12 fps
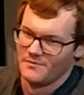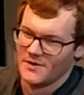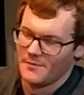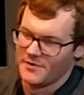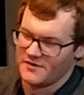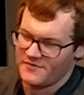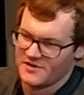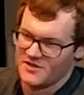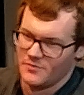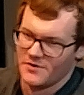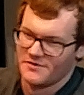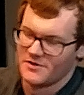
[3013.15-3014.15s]
not being affected
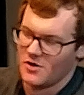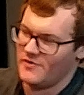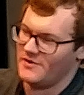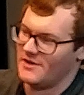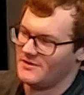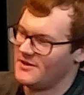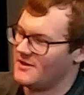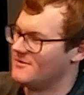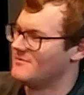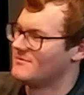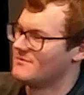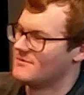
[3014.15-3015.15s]
with COVID-19.
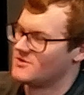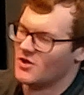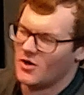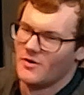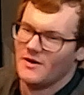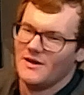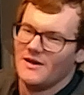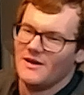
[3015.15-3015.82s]
So,